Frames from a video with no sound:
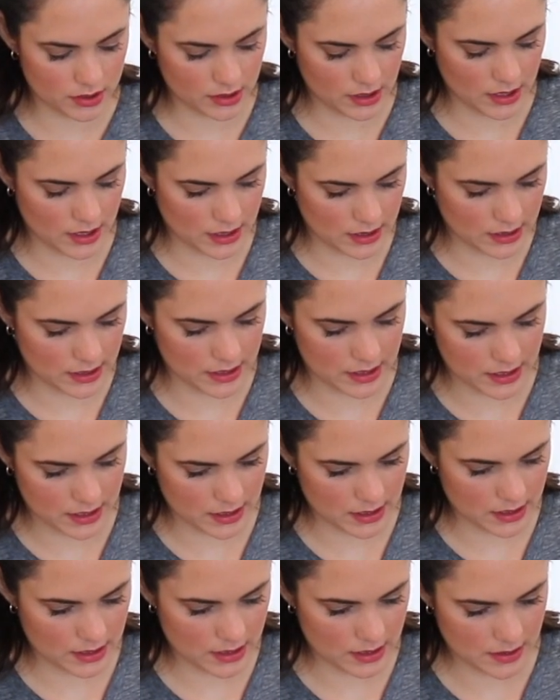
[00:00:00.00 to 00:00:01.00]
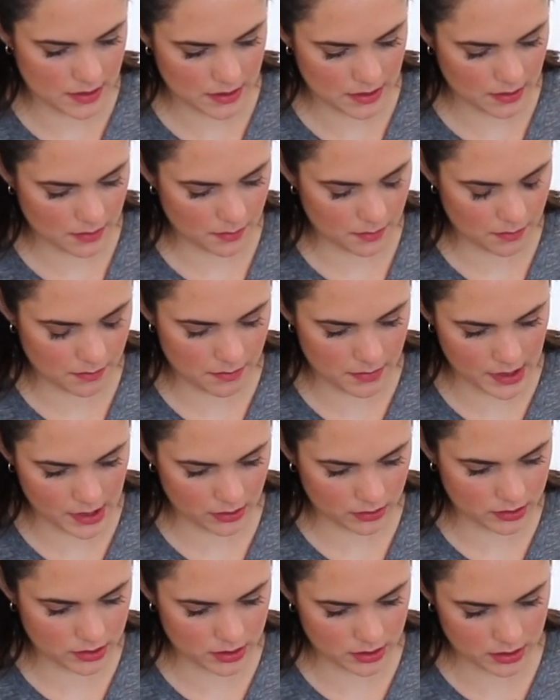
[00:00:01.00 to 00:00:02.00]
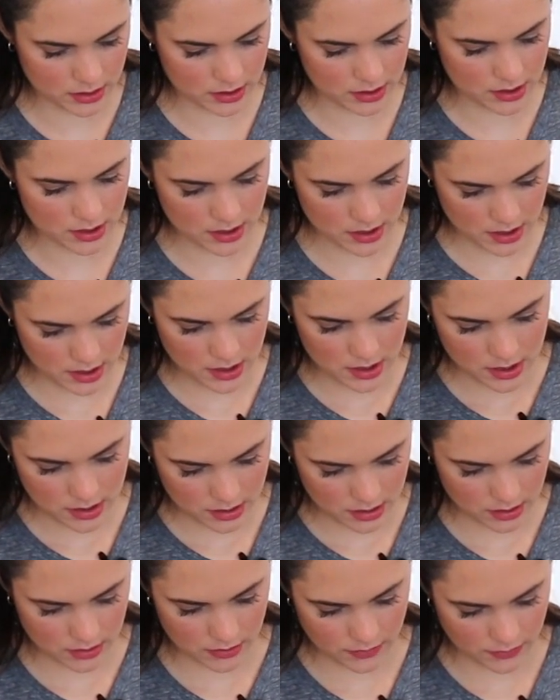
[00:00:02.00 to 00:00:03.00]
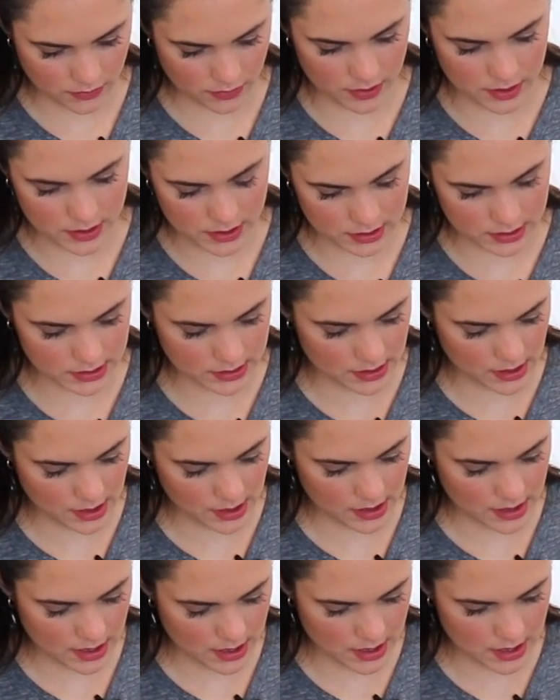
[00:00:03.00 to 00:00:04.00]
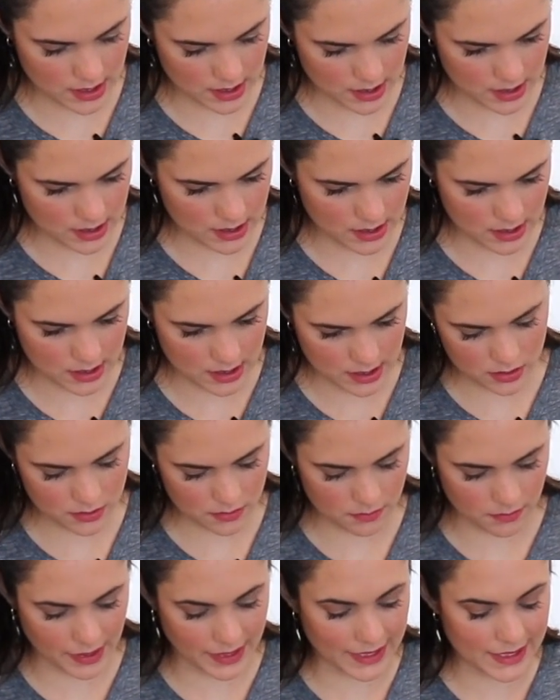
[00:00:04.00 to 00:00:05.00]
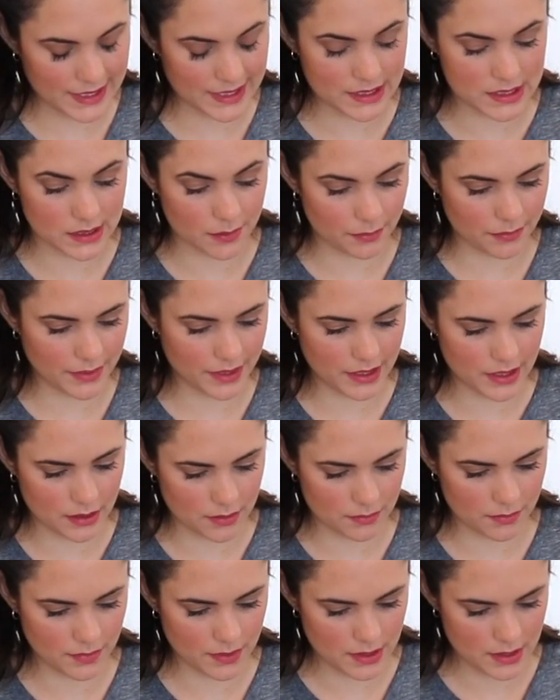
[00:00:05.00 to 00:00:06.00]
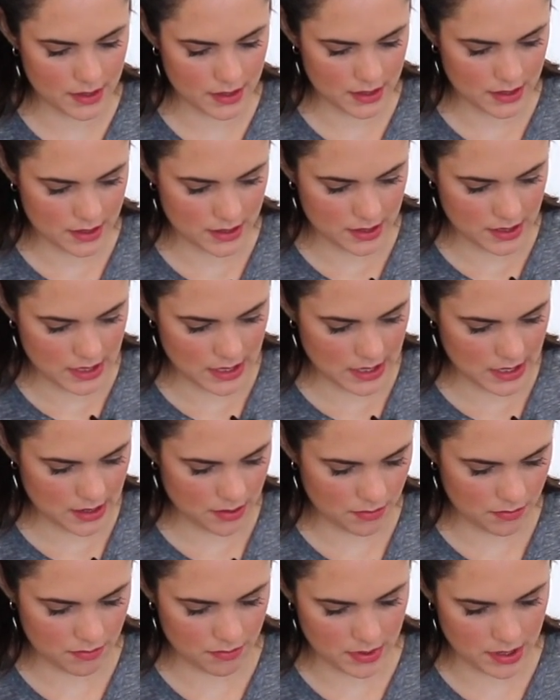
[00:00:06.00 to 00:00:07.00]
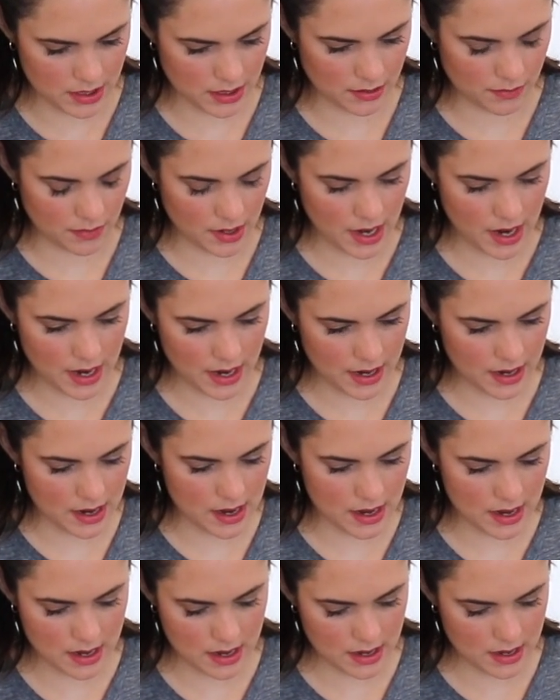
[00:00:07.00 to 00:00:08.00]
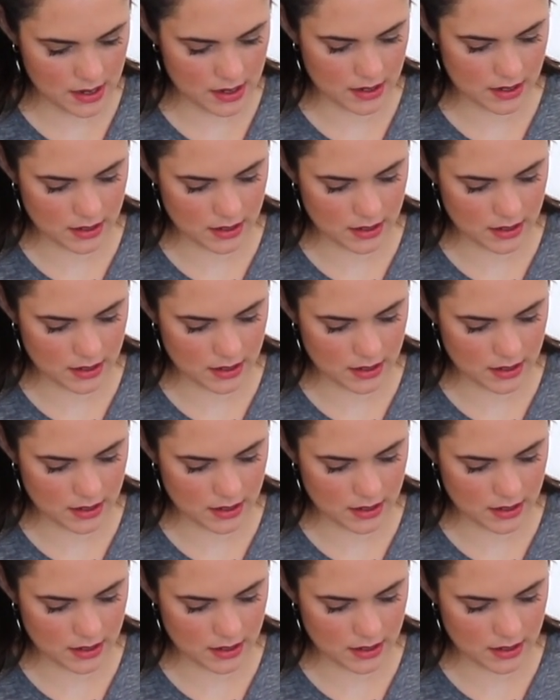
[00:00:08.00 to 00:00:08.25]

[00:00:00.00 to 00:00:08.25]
just gonna let it melt there for a second. My heat is a medium high.